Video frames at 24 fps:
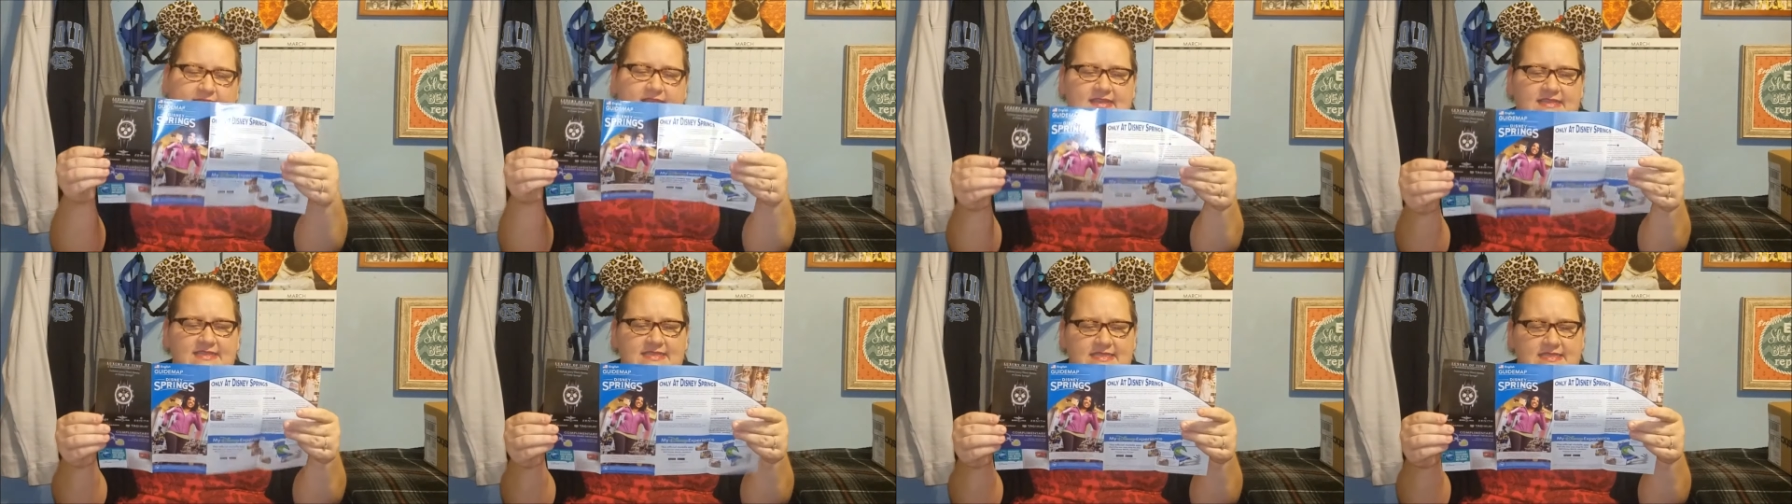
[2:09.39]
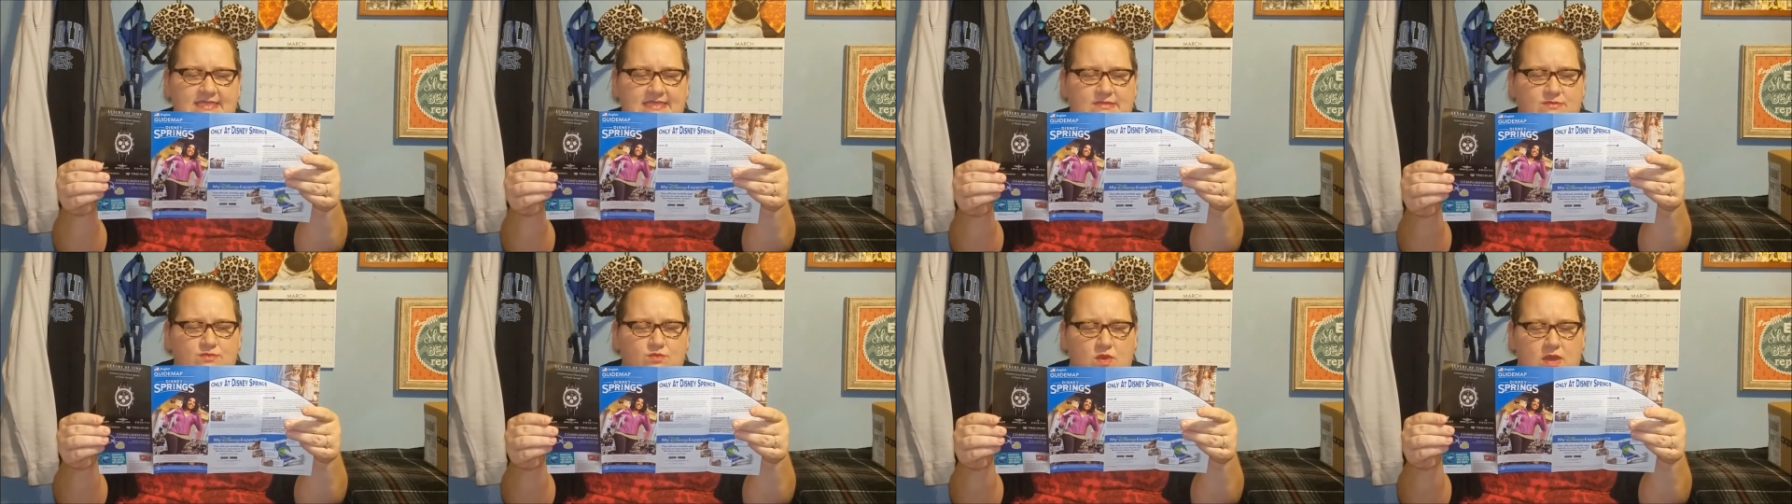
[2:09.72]

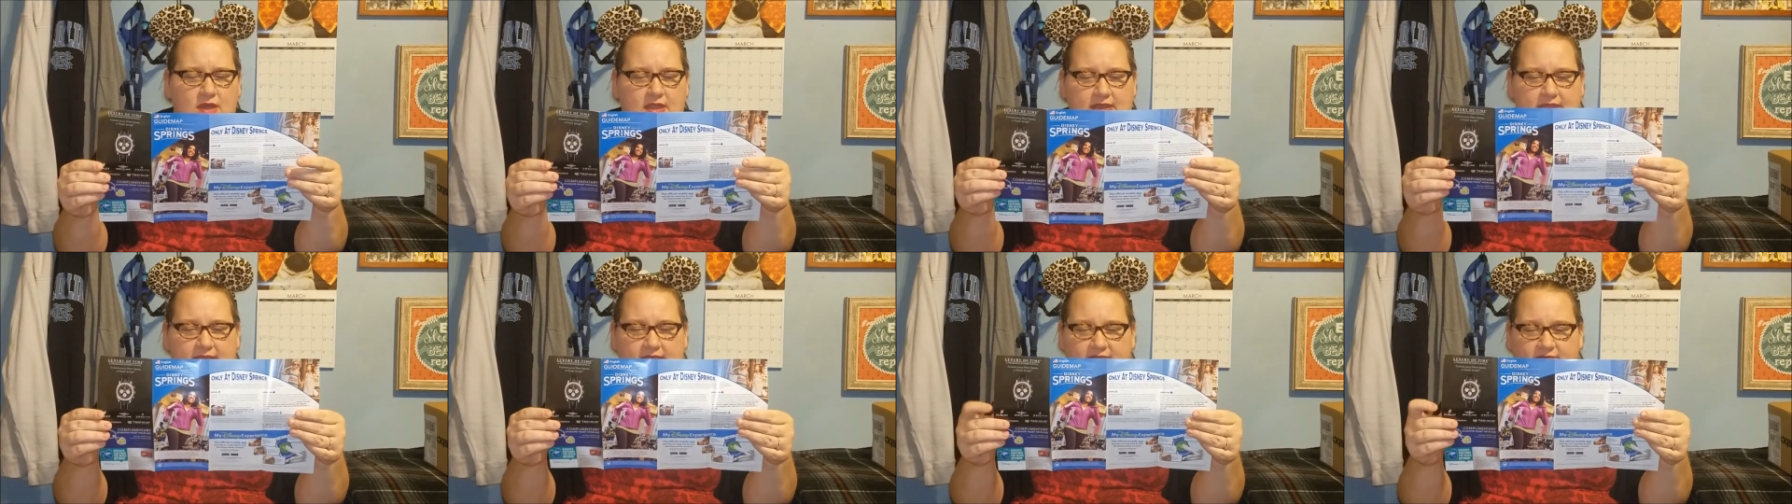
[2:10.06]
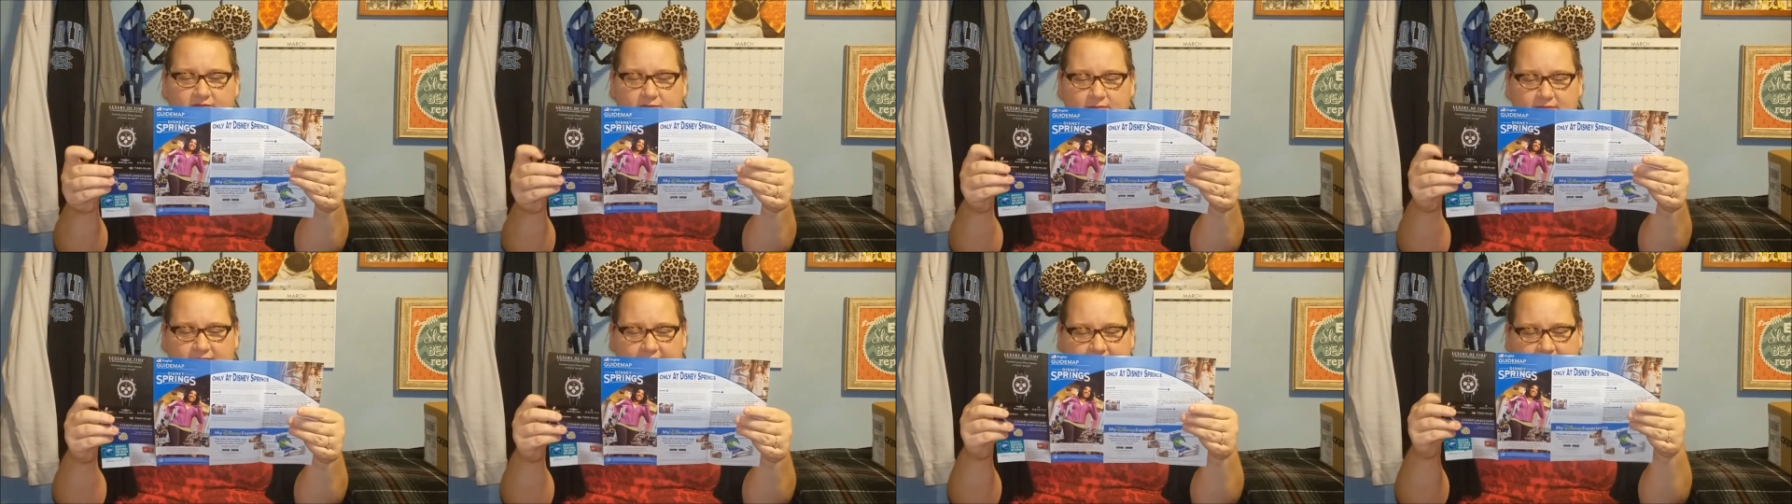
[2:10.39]
This one is
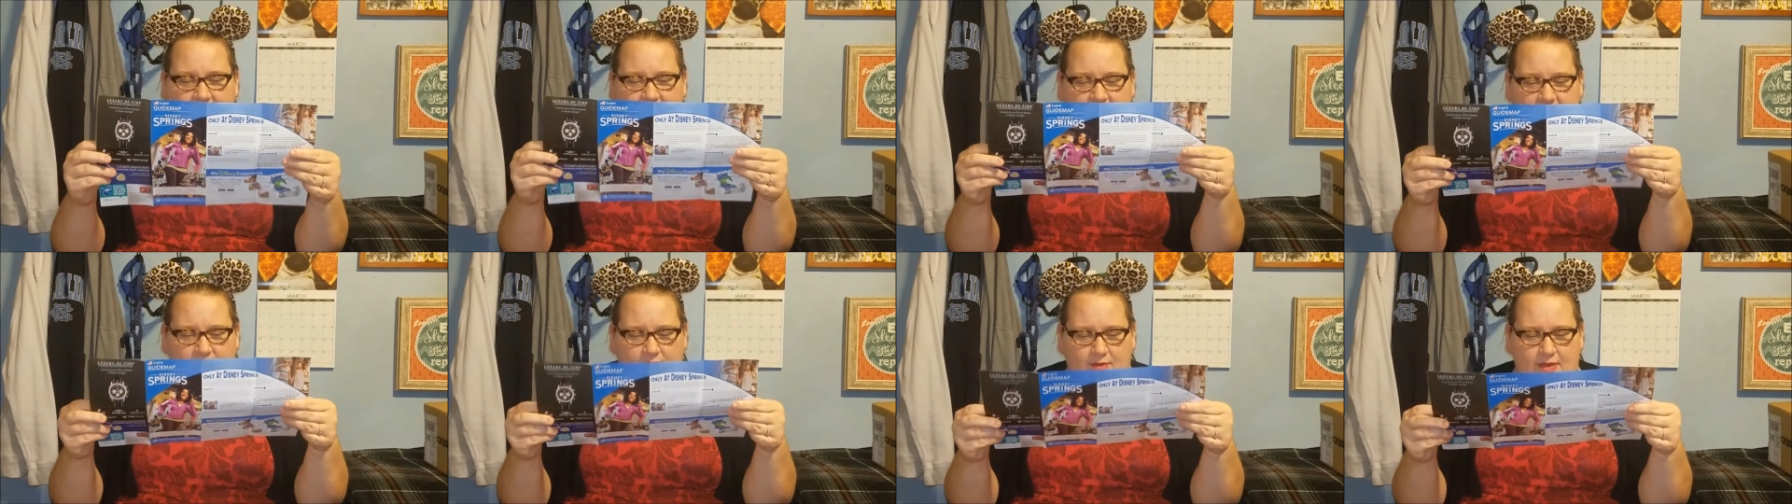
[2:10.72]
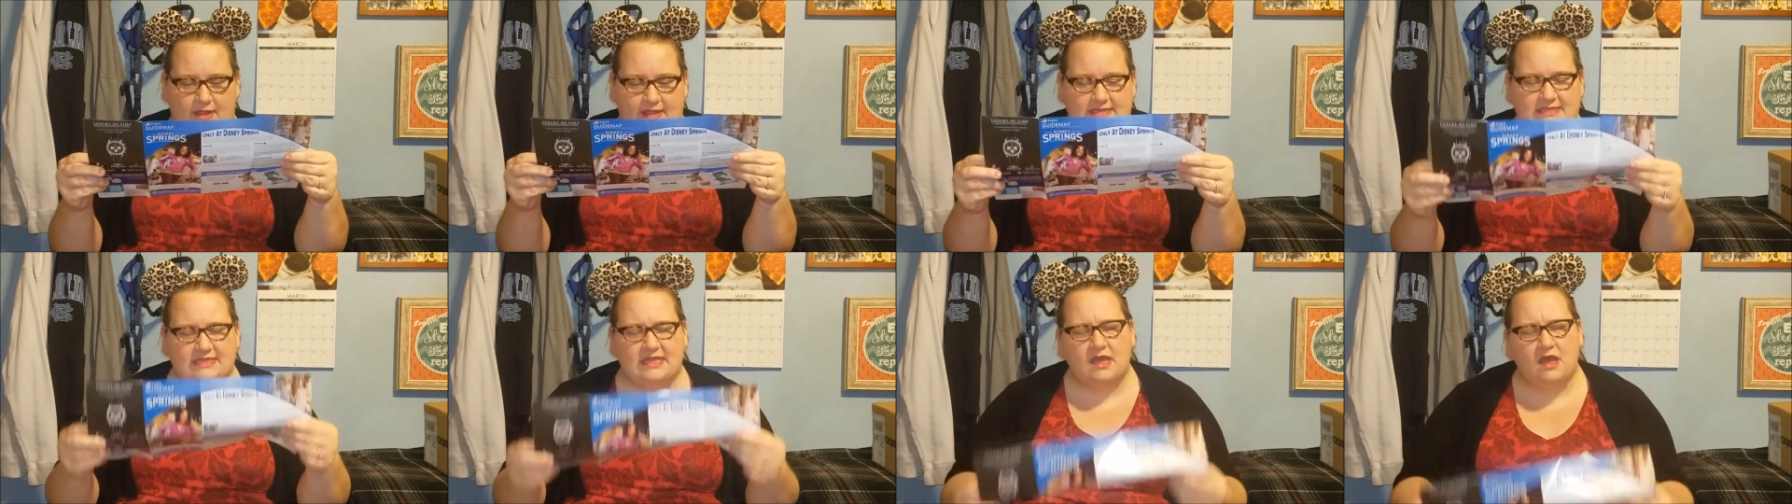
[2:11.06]
from Disney
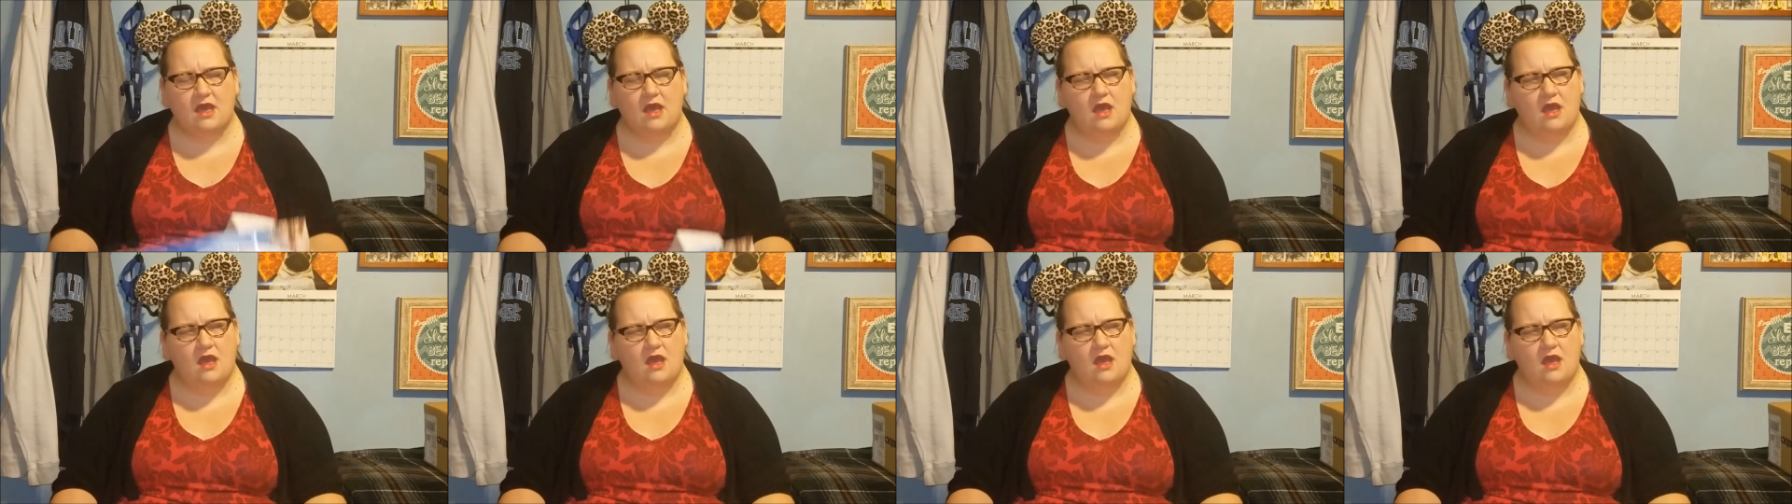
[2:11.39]
Springs.